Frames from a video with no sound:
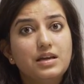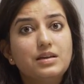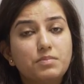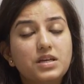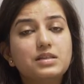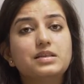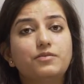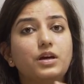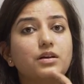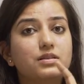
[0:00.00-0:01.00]
It means
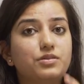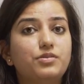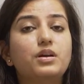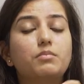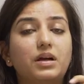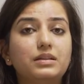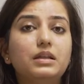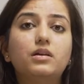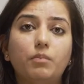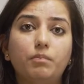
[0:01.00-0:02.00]
if they are considering
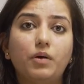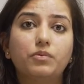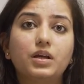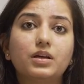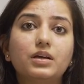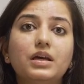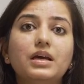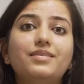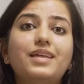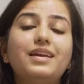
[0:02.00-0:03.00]
monthly compounding,
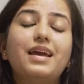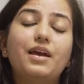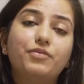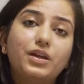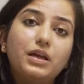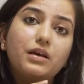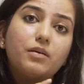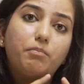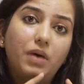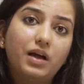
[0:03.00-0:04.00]
then every
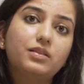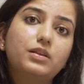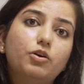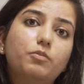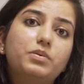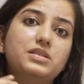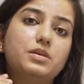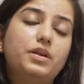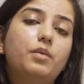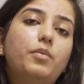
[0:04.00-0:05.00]
month your
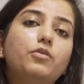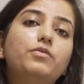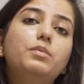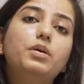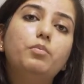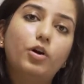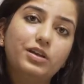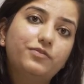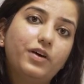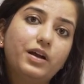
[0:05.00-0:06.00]
principal amount will be
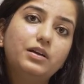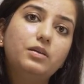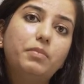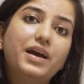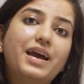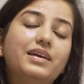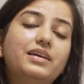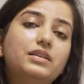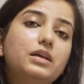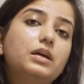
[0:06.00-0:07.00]
modified by
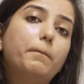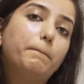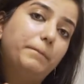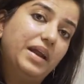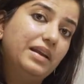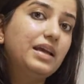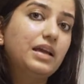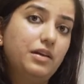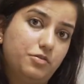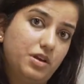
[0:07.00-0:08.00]
adding the
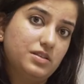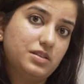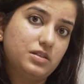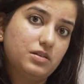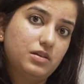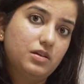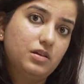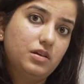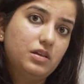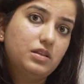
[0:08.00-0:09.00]
pending interest.
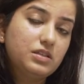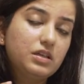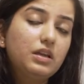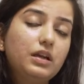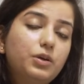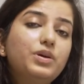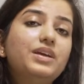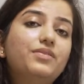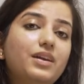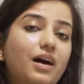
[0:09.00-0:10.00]
This will lead to
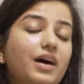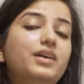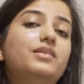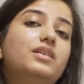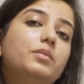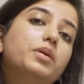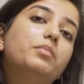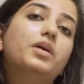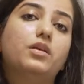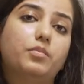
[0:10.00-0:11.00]
even higher
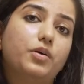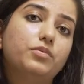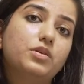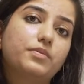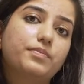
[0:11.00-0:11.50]
repayment amount.